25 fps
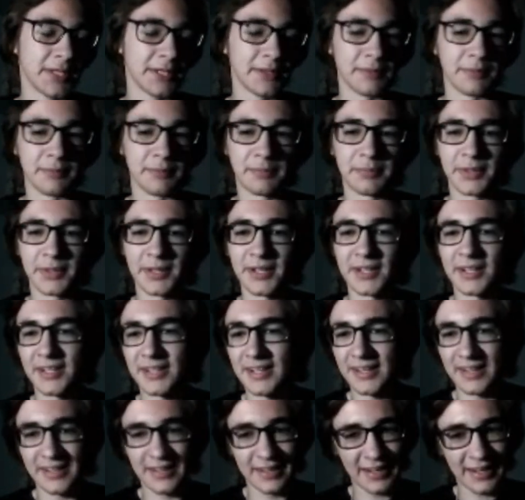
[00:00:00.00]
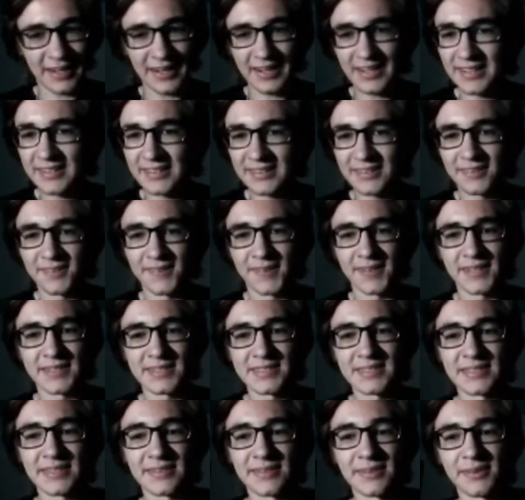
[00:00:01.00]
But I
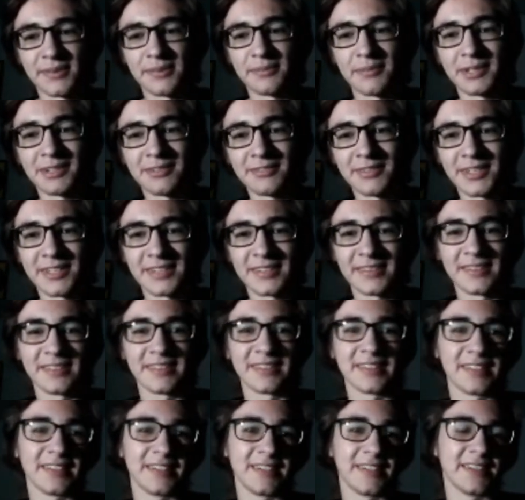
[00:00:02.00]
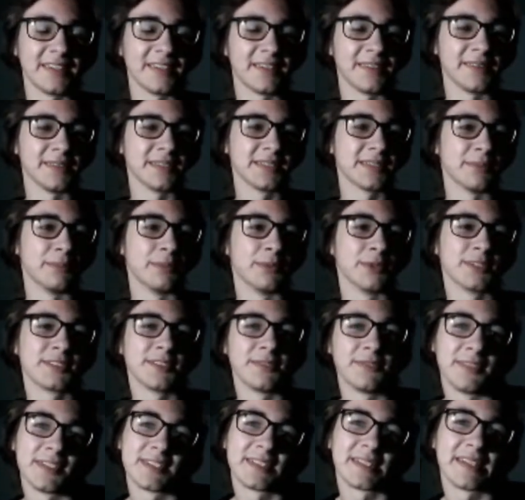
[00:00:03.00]
digress, maybe, it's a more
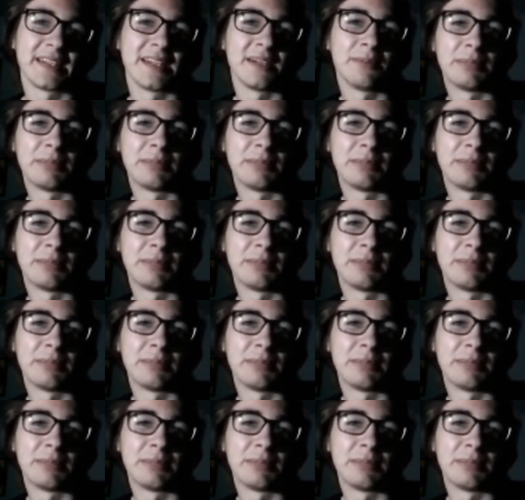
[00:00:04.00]
sophisticated